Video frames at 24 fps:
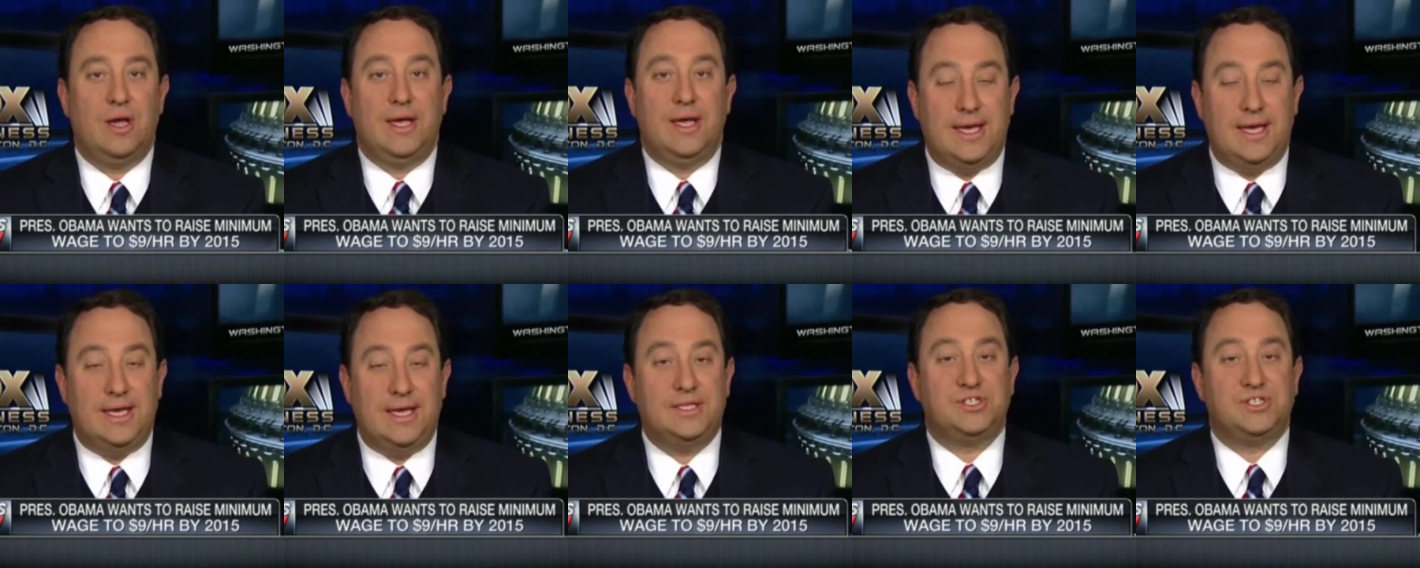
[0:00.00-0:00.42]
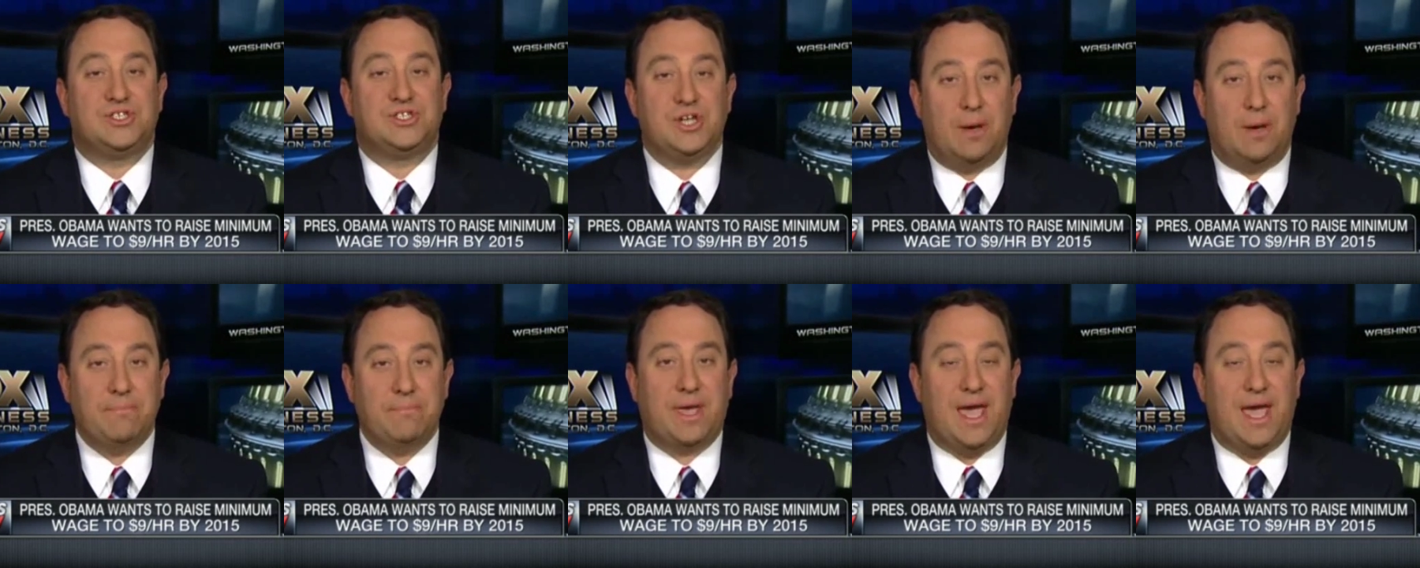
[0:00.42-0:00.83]
in
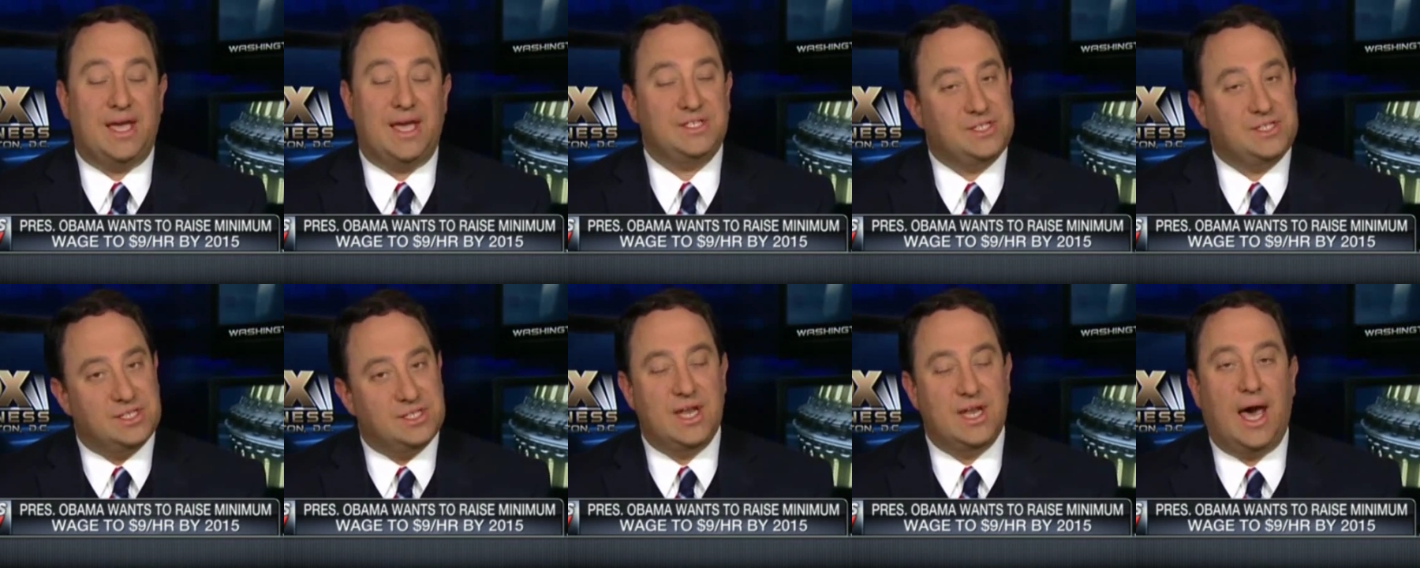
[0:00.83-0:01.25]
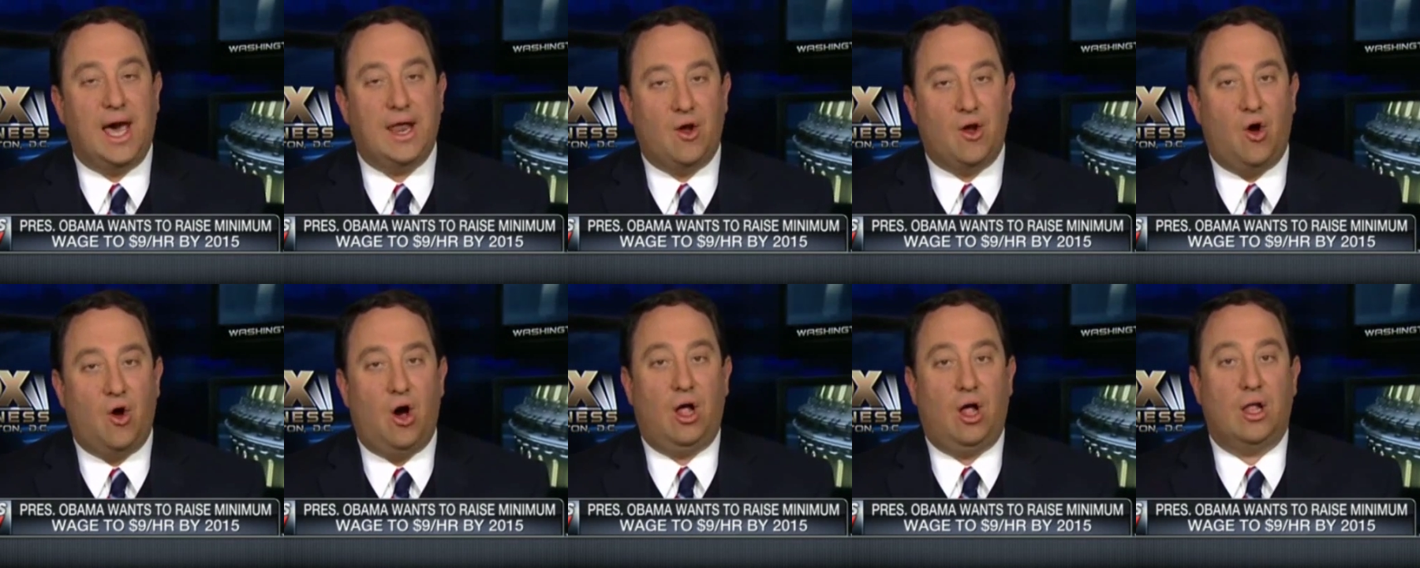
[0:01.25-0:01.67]
some cases, not
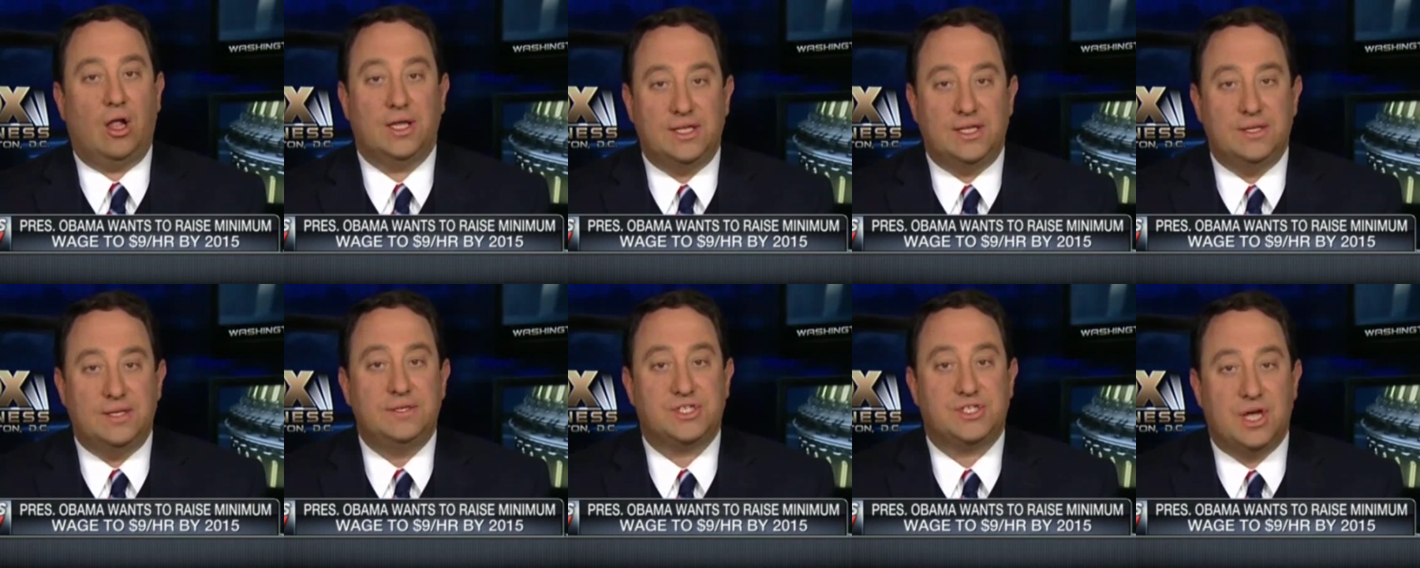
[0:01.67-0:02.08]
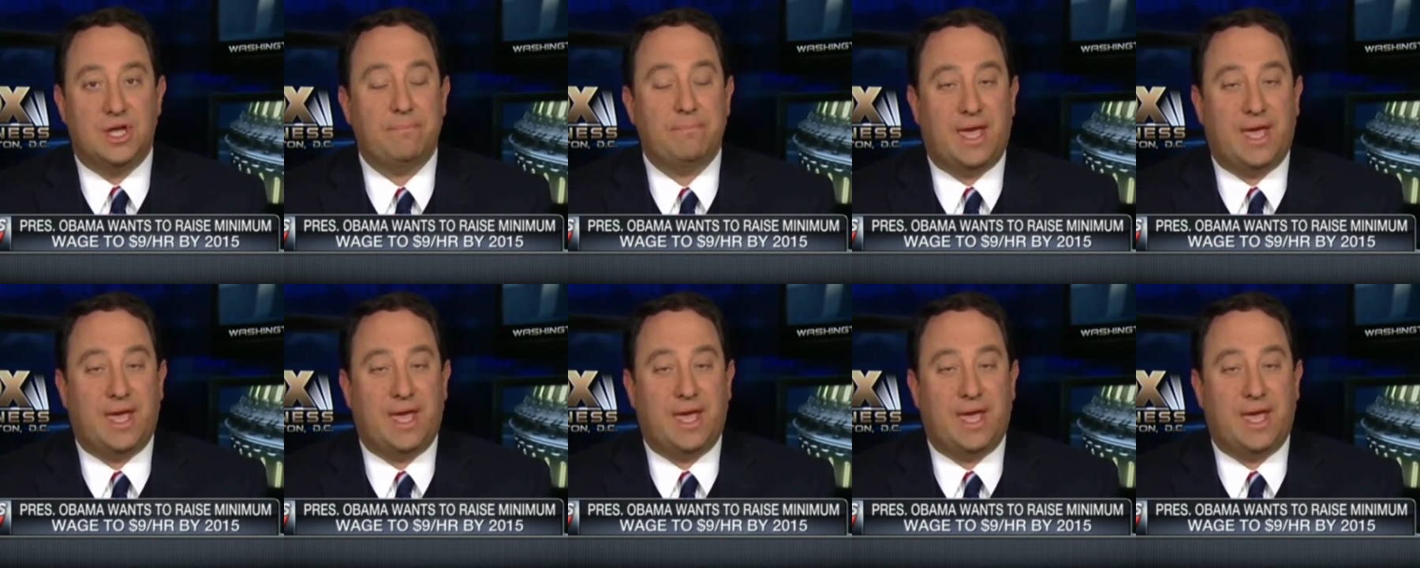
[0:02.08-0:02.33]
all, in some